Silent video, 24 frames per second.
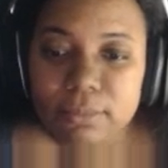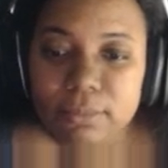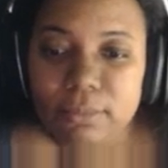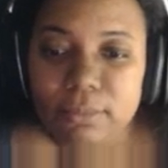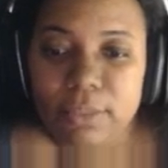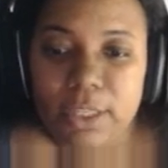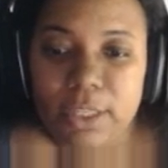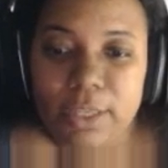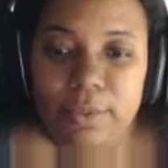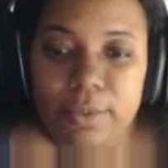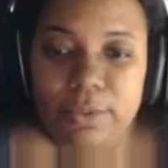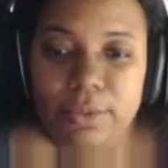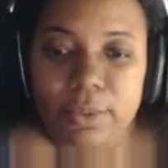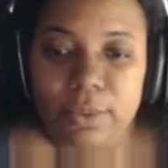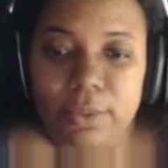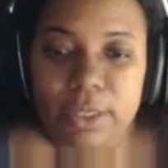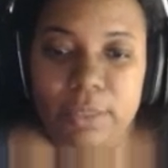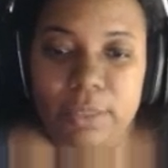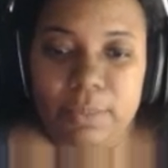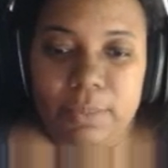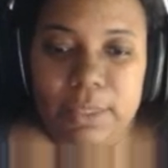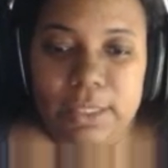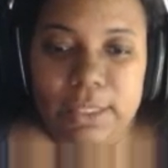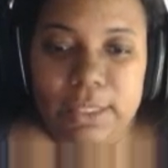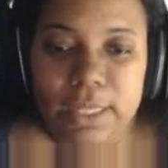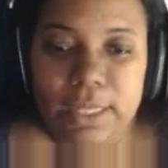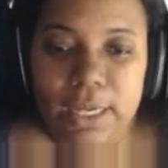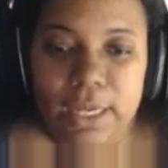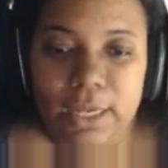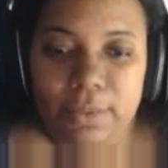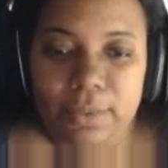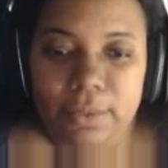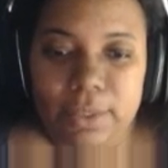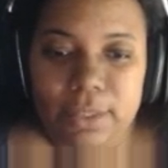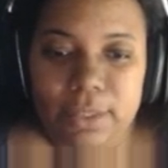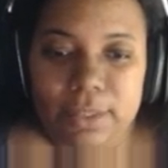It was already
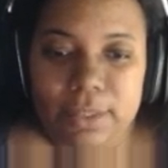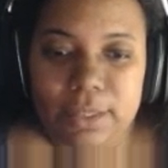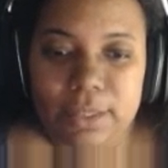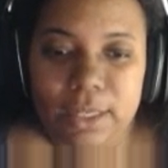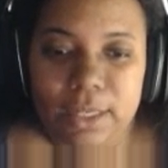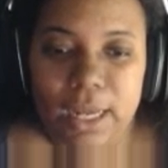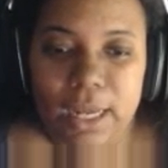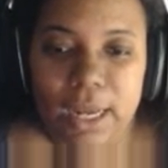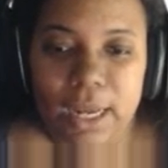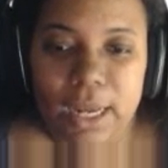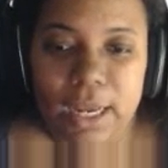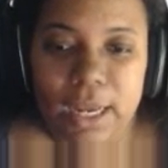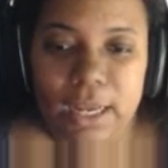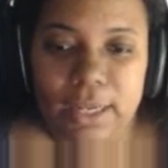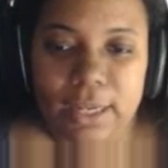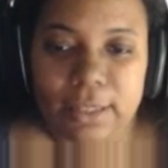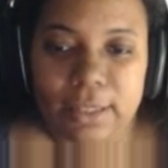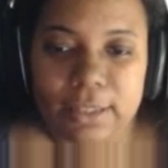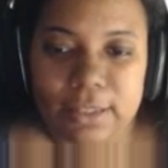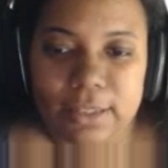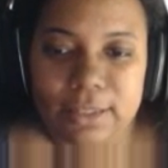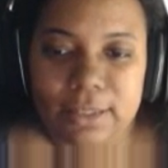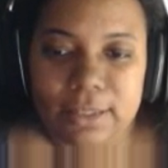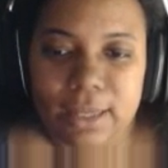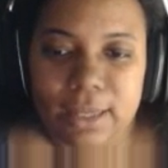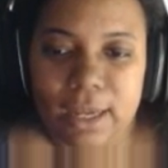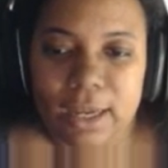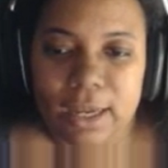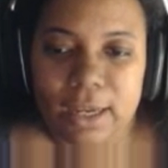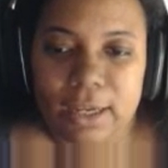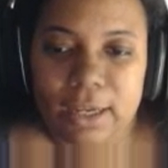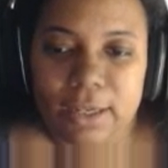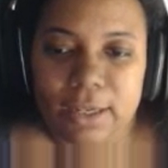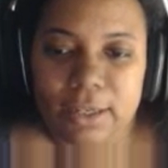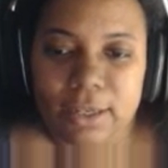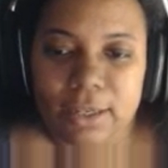midday, with the sun high in the
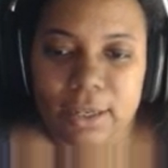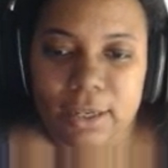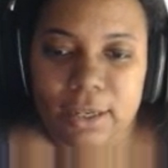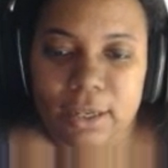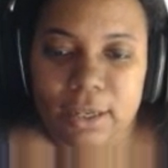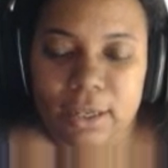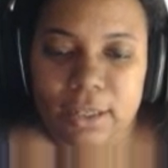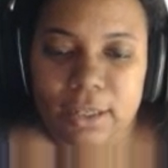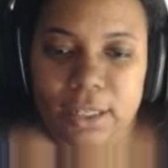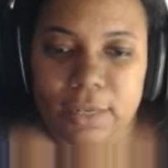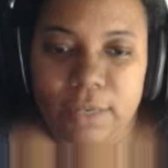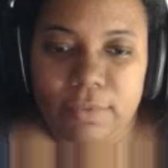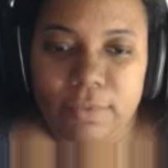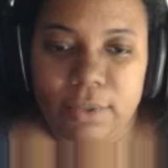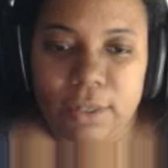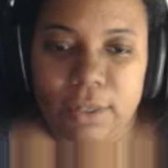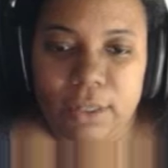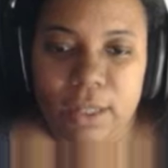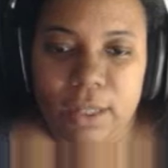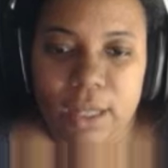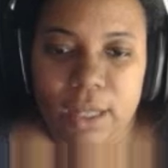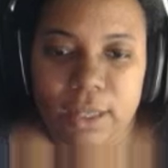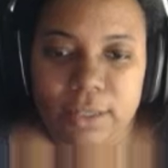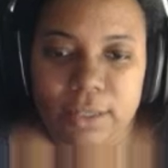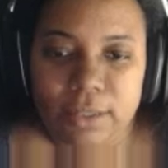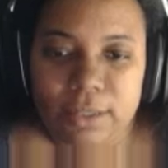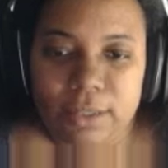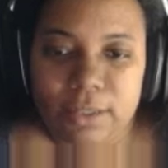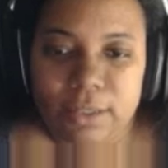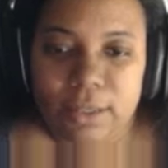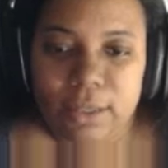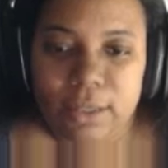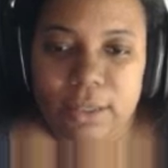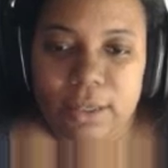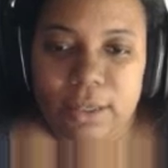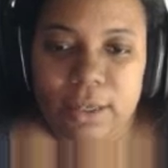sky. Nevertheless,
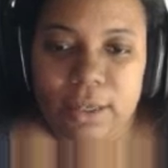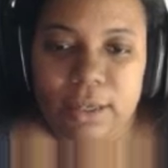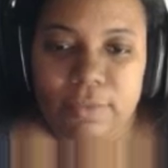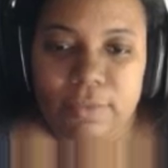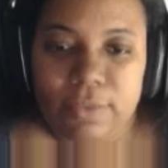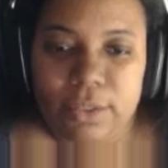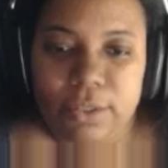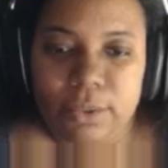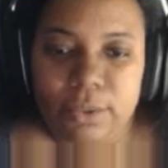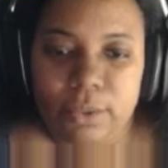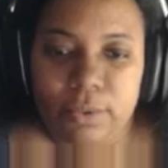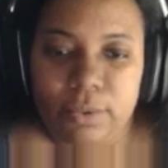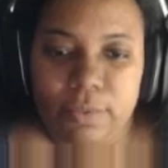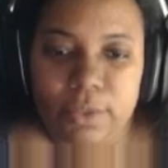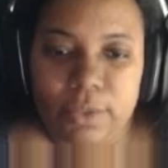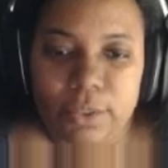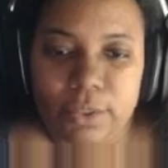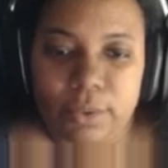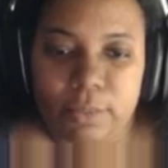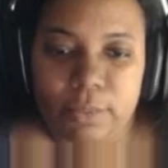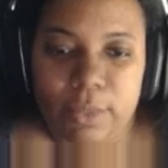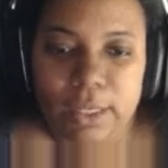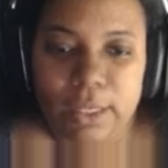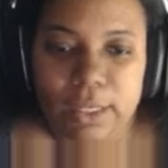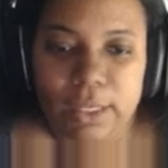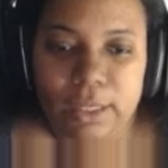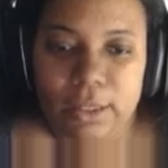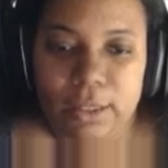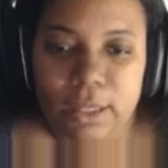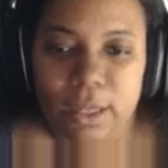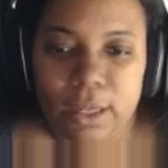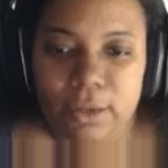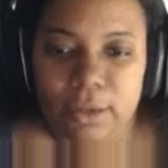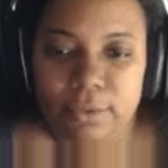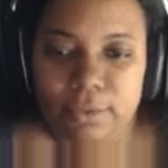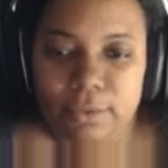the two of us were making
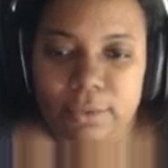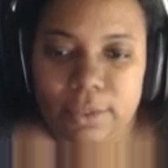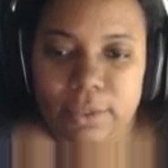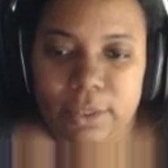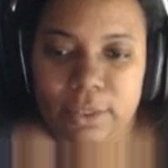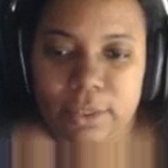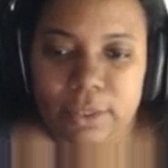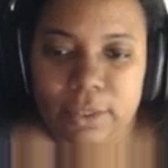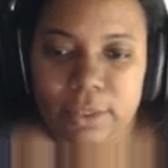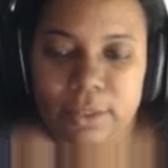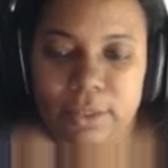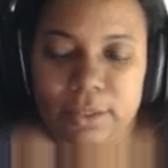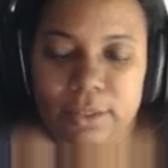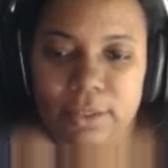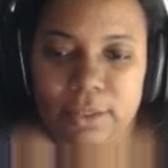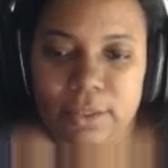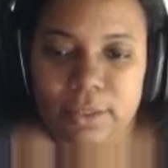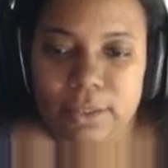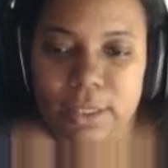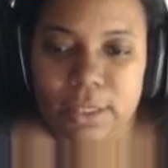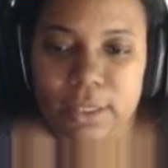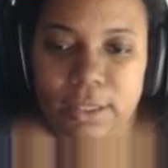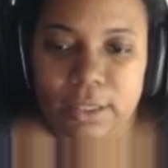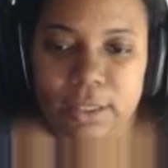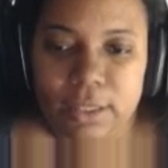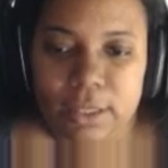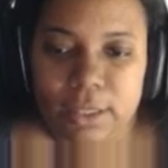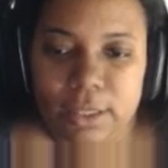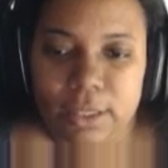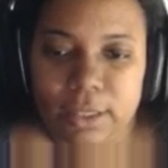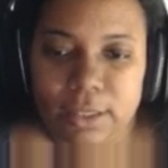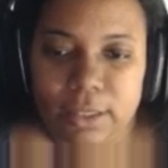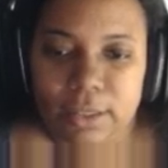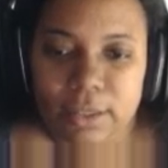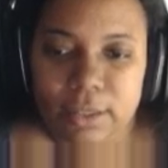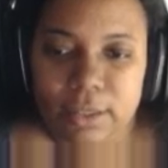love.
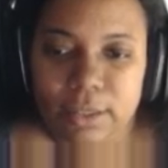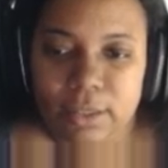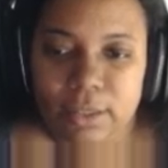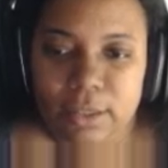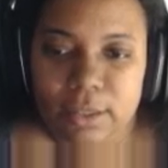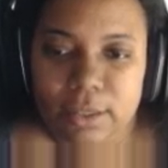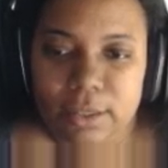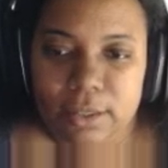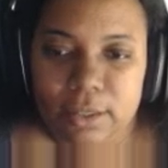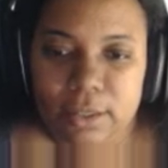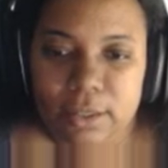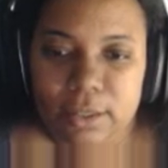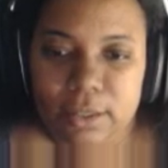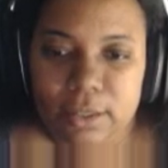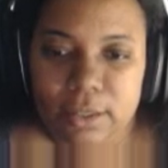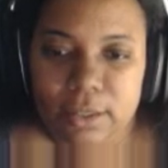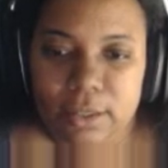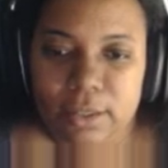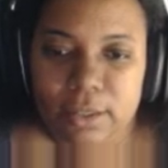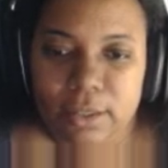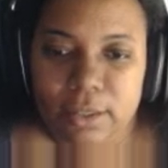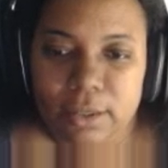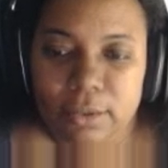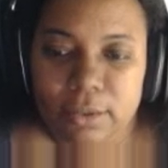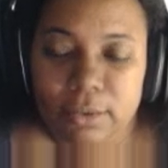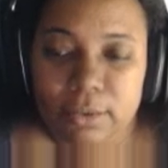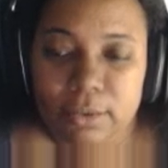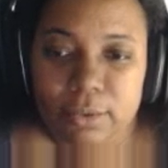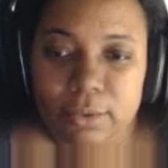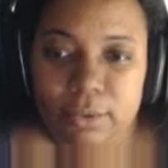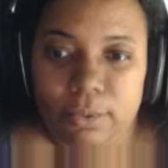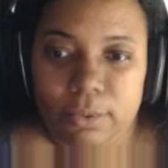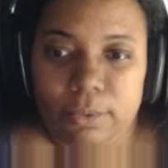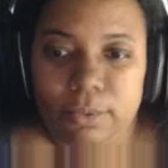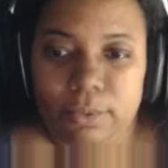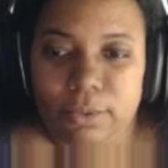Suddenly...
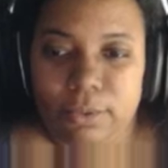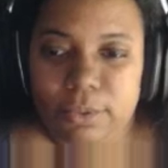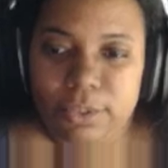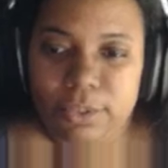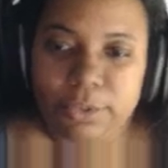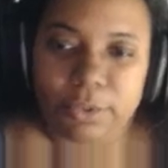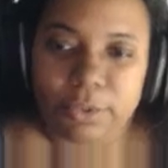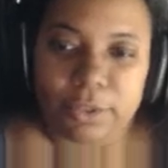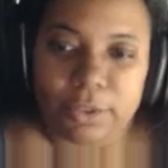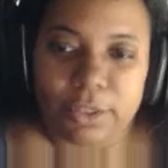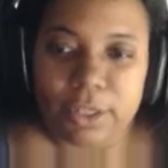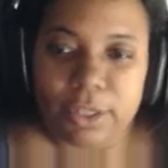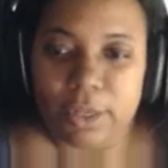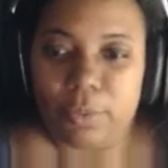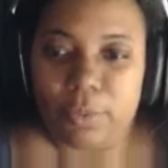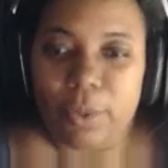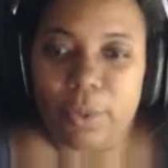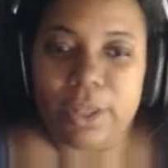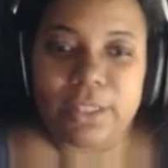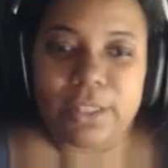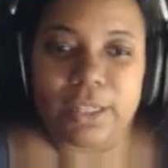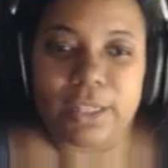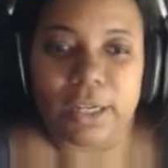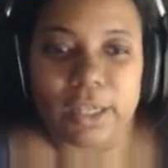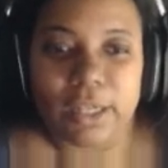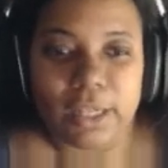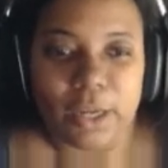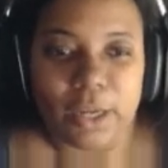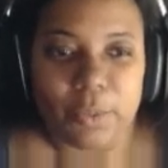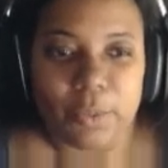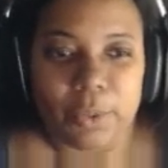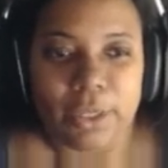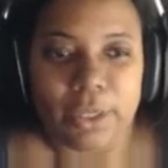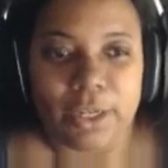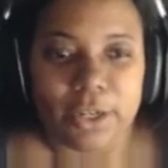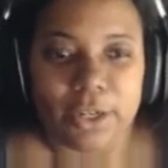Oh, dear God, why is
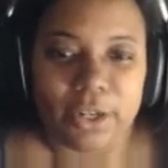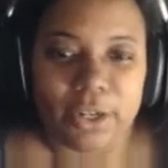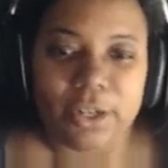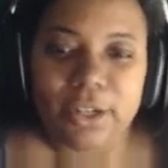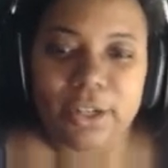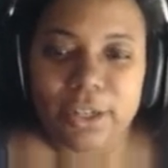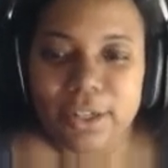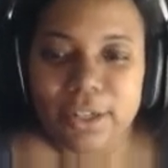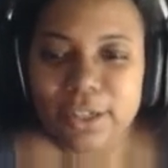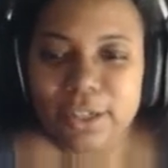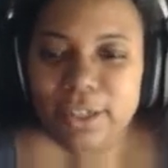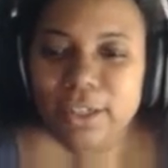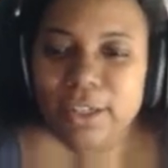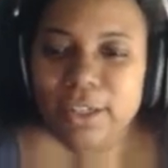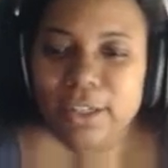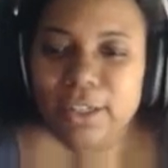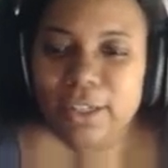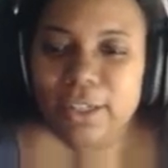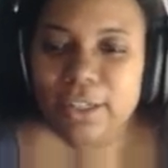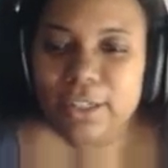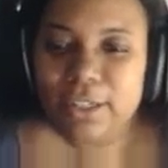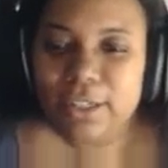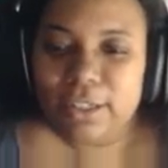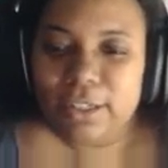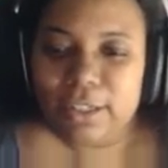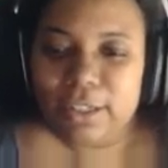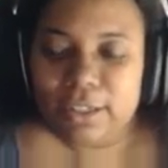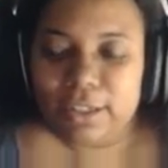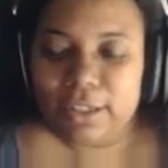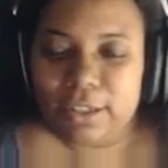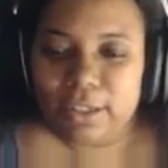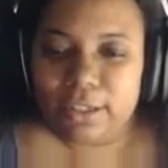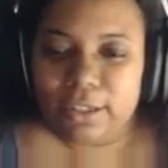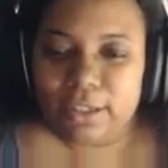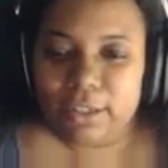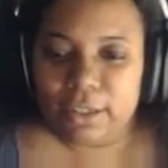Takigawa here?
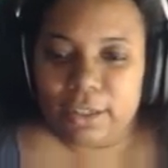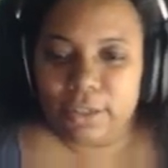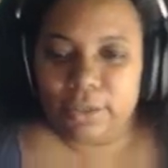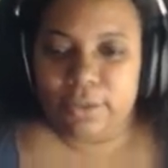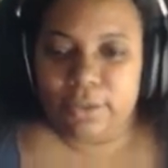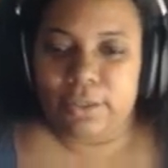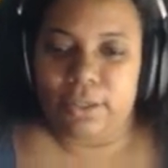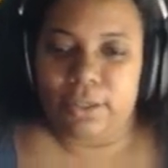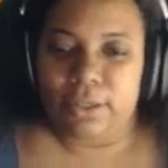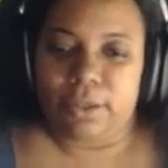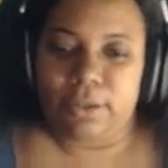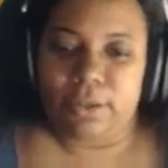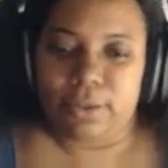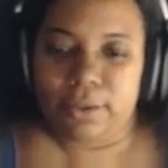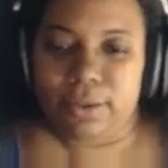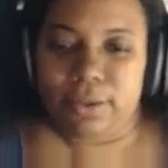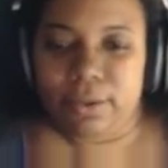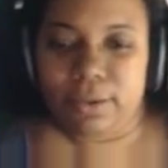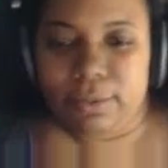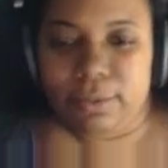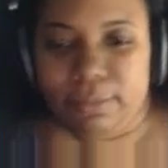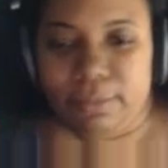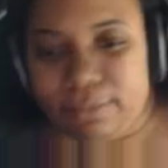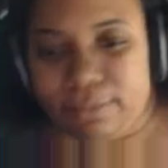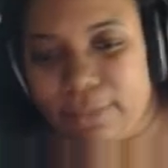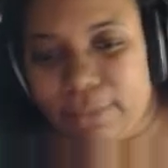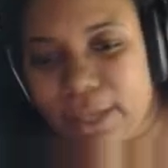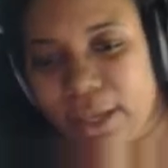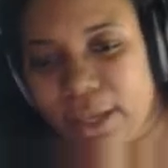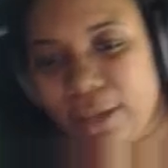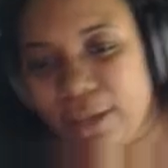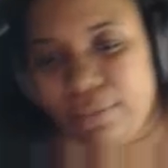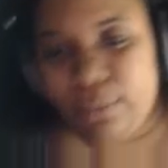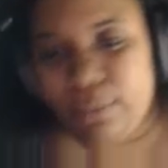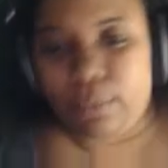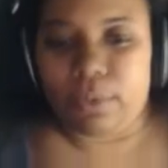Gakuto, may I
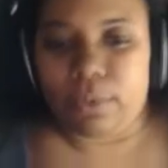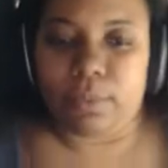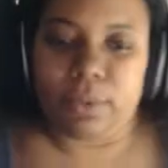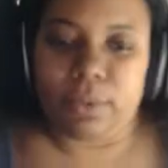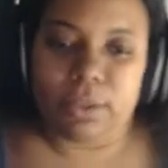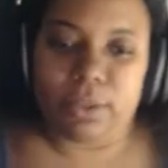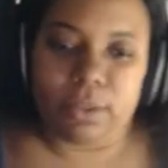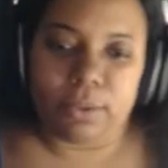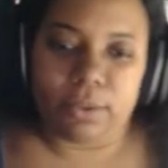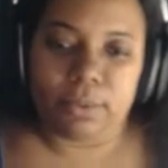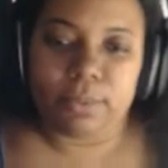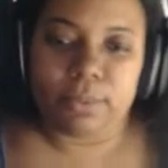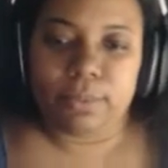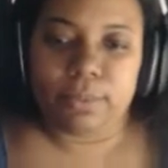have a word with you?